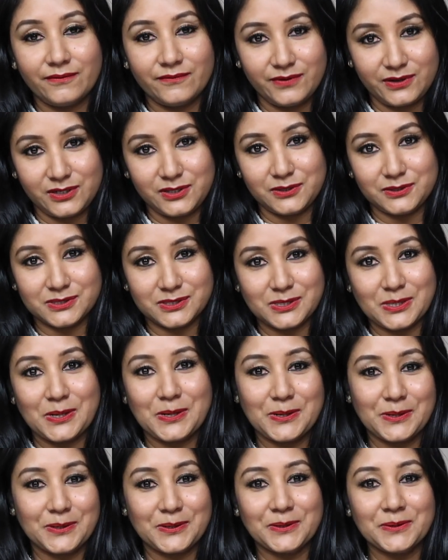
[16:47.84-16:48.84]
video.
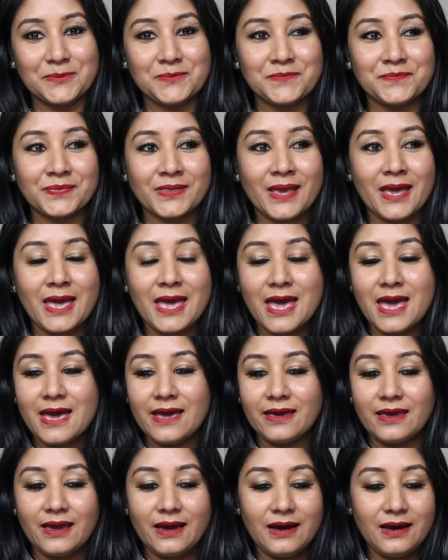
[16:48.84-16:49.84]
So
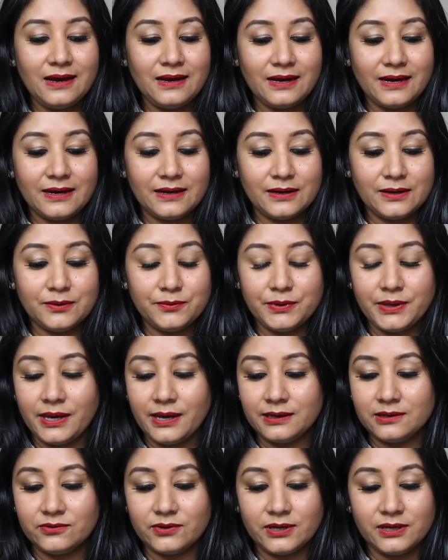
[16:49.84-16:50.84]
yeah, we
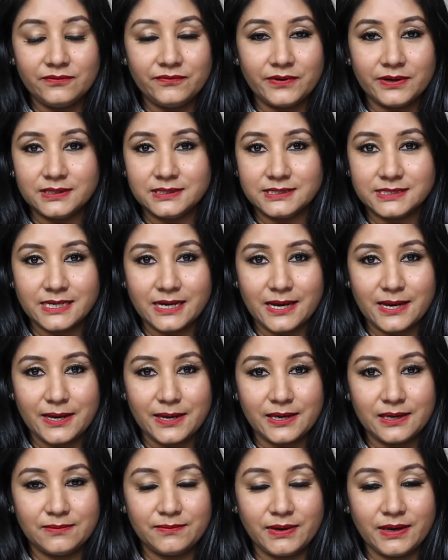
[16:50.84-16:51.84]
had really fun
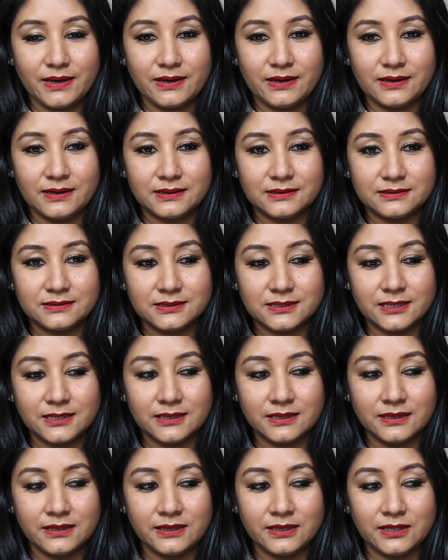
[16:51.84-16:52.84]
time, and
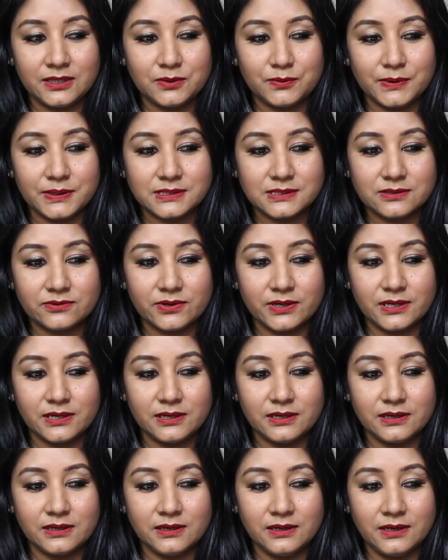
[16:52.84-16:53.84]
it was a
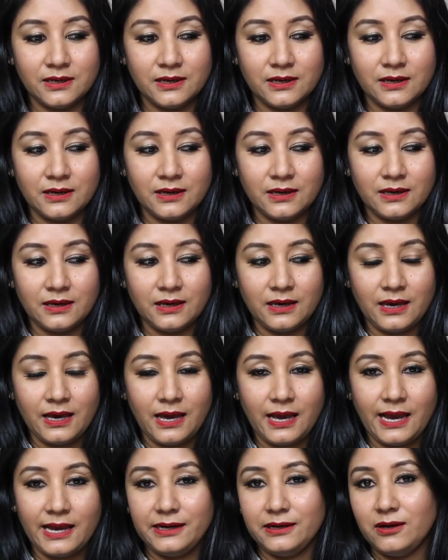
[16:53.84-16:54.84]
really,
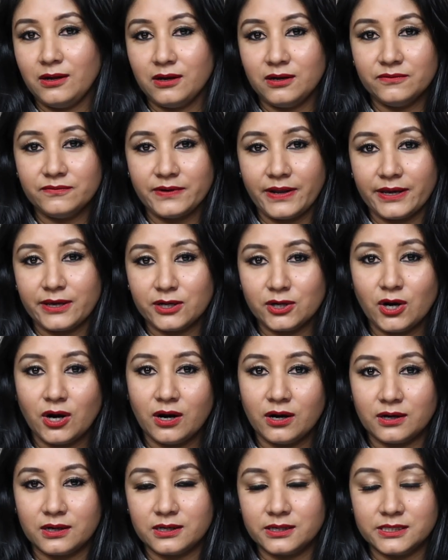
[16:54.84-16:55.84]
I love
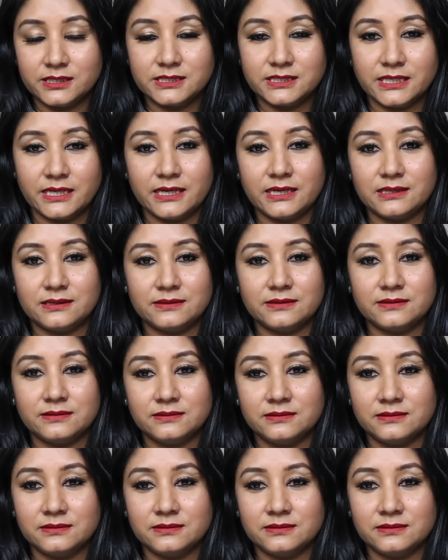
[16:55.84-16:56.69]
art, and